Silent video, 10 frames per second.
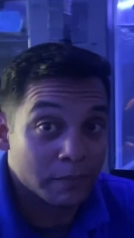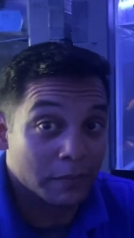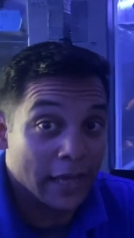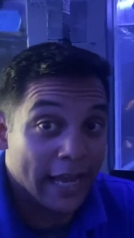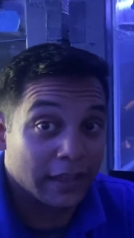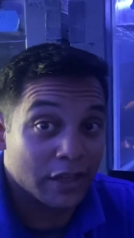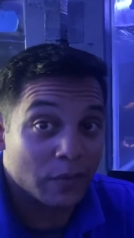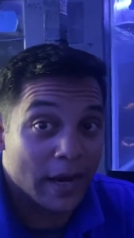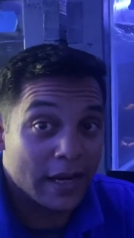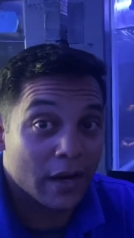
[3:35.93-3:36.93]
Anthias
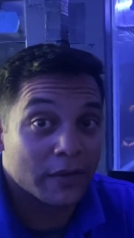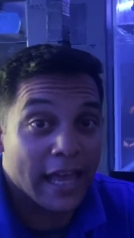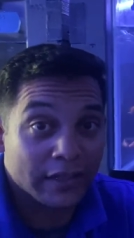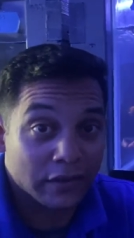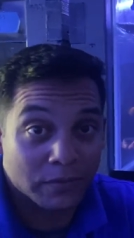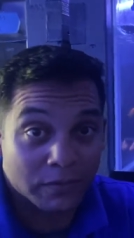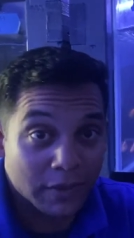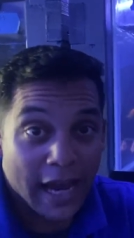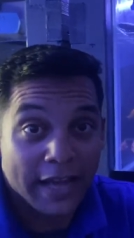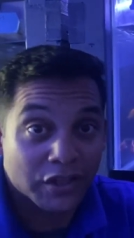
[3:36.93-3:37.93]
right here, that
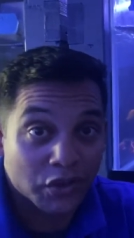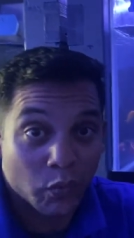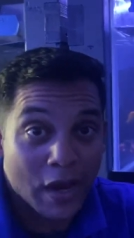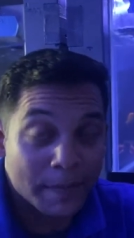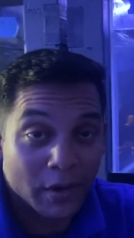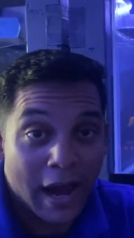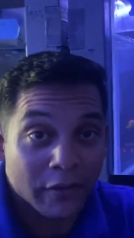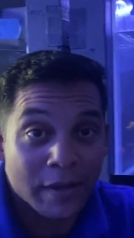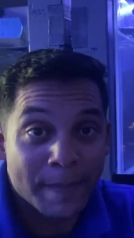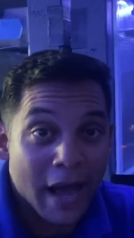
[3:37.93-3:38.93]
kind of swim, they're out
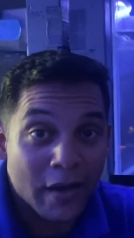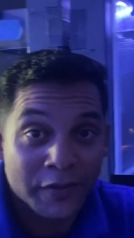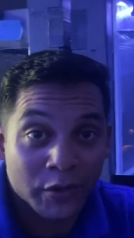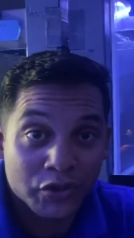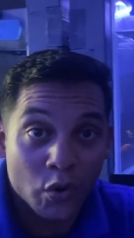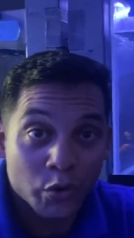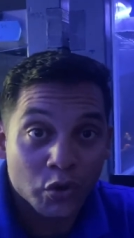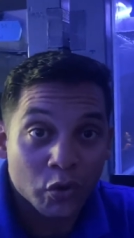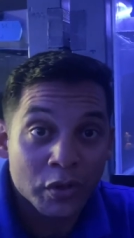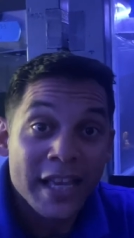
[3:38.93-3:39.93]
and about and they're
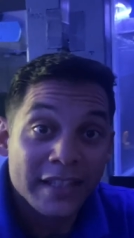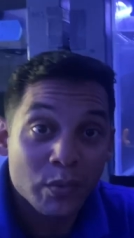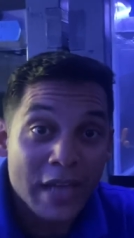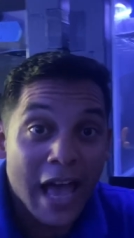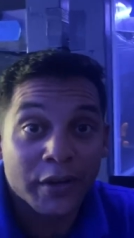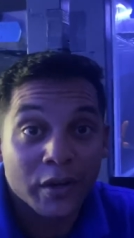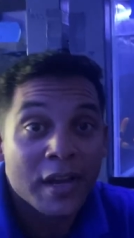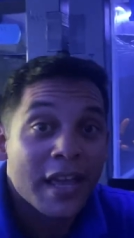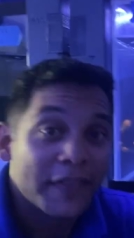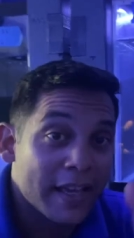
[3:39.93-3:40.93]
social together.
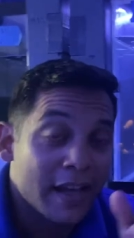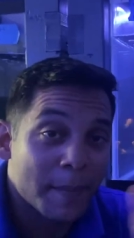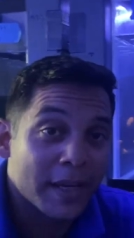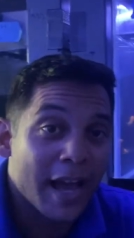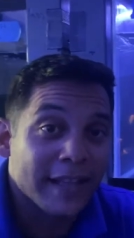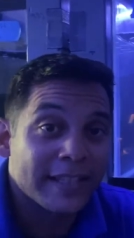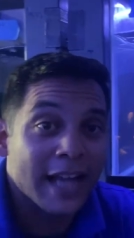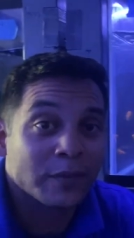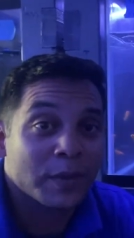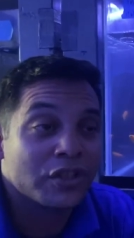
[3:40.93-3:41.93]
They come in
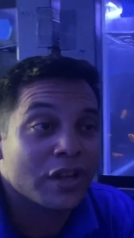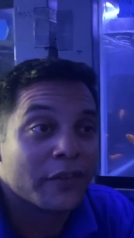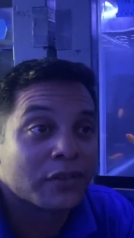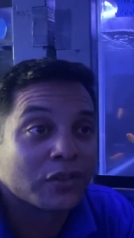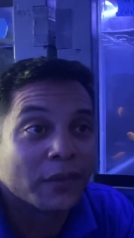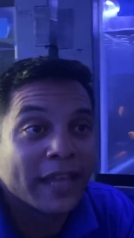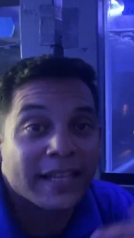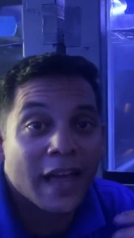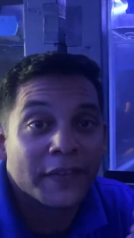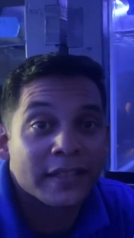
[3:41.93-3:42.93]
contact with each other, so that's
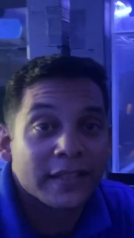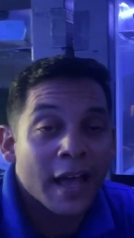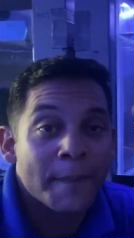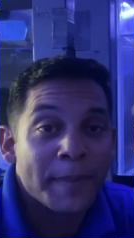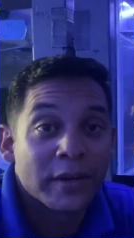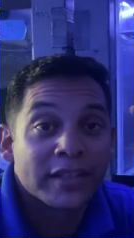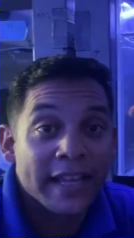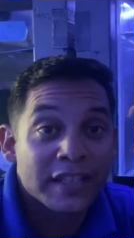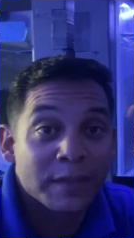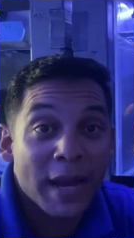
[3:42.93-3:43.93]
how this uh,
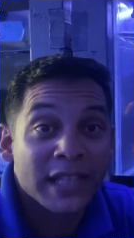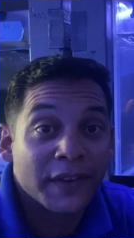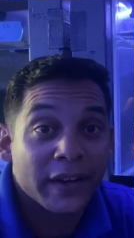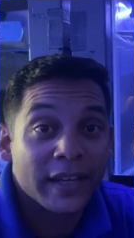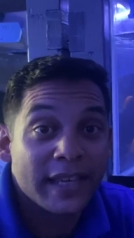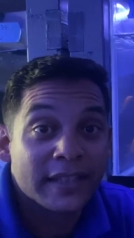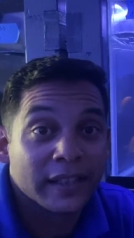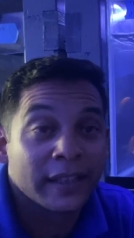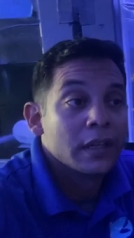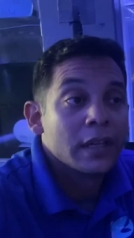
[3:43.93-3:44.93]
parasite spreads very
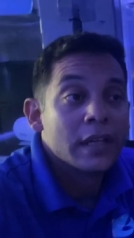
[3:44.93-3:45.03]
easily.